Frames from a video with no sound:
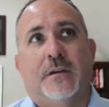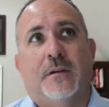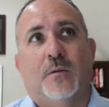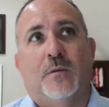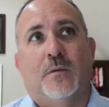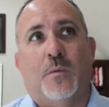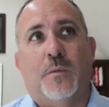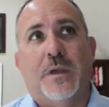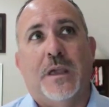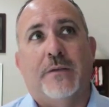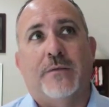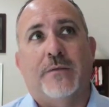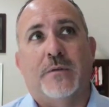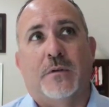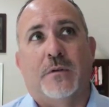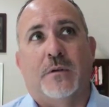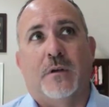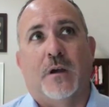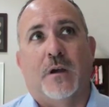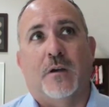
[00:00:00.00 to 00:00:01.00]

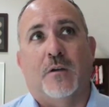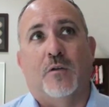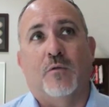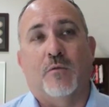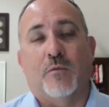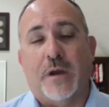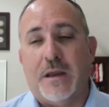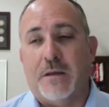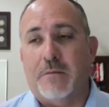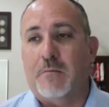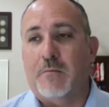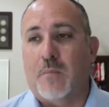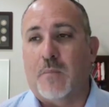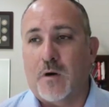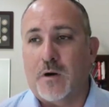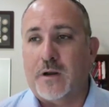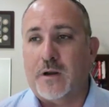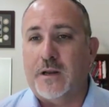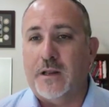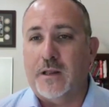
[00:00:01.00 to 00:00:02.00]
a great
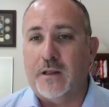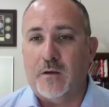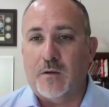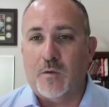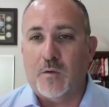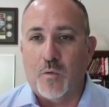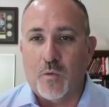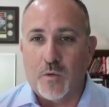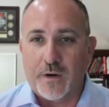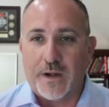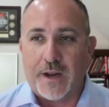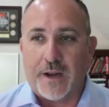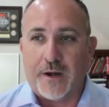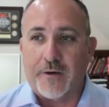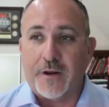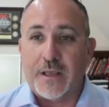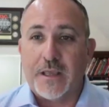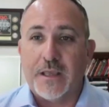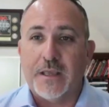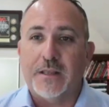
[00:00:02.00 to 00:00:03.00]
marketing
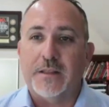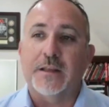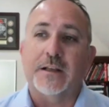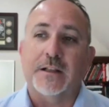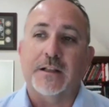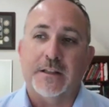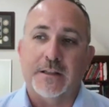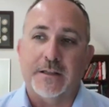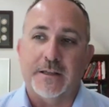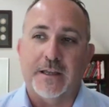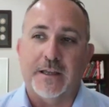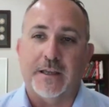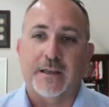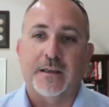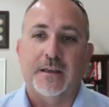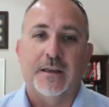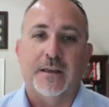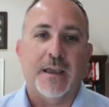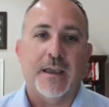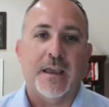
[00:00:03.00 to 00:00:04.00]
coordinator in the clinic,